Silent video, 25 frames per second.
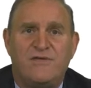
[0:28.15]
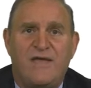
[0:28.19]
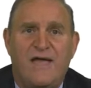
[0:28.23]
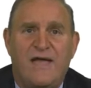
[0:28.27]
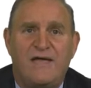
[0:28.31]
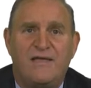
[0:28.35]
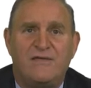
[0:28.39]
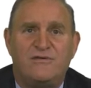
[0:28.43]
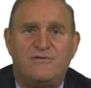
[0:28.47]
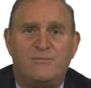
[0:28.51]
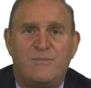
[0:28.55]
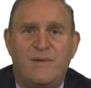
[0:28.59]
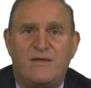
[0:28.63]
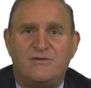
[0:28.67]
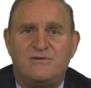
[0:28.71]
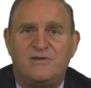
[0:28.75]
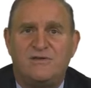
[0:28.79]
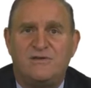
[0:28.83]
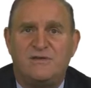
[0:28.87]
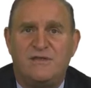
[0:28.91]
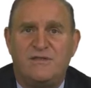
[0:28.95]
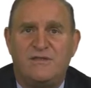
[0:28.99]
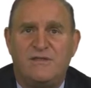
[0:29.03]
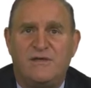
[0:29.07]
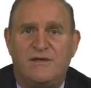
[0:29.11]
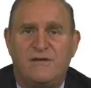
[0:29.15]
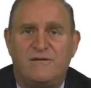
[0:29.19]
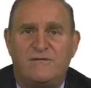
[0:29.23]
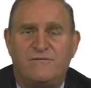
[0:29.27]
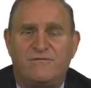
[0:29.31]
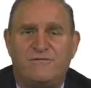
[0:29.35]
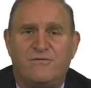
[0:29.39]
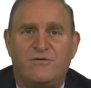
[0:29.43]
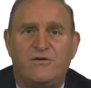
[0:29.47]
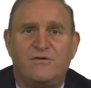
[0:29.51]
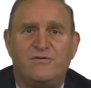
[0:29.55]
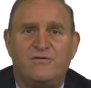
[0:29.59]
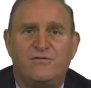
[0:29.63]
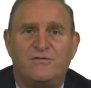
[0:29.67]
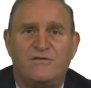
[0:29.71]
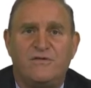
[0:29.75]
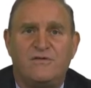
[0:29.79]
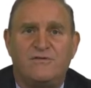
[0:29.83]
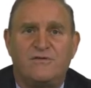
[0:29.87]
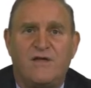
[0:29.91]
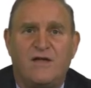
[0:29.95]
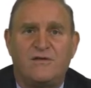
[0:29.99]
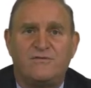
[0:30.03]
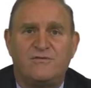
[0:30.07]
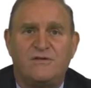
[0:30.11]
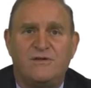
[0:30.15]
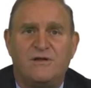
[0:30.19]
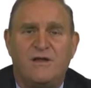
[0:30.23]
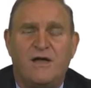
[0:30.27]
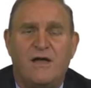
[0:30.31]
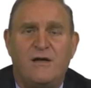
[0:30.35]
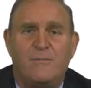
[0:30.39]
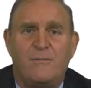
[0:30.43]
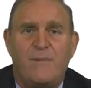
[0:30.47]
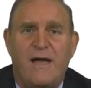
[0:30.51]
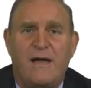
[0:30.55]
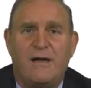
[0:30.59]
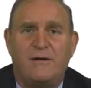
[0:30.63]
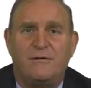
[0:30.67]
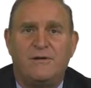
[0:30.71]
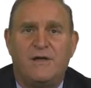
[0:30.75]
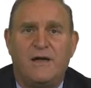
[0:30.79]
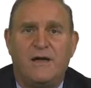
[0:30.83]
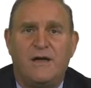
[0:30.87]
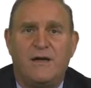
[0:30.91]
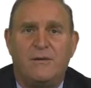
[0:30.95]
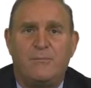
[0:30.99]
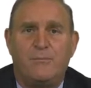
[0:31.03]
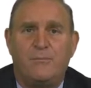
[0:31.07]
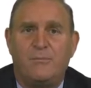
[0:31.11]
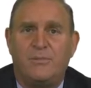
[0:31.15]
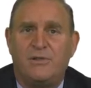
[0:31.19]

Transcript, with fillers: as mentioned in the first discussion about uh,